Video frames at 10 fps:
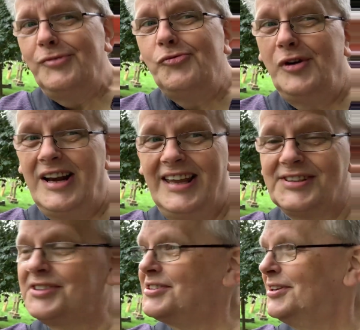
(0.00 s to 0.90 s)
really
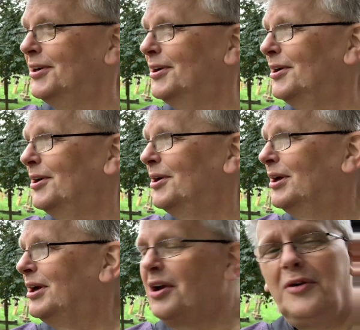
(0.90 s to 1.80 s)
is
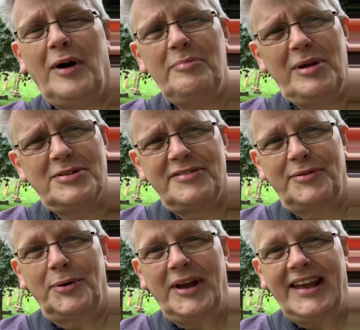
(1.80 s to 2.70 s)
quite
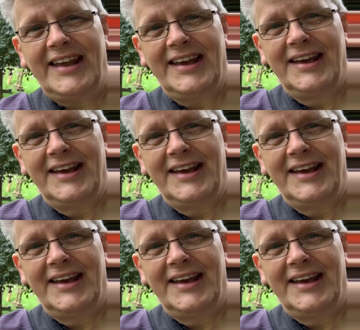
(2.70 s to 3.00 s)
beautiful here.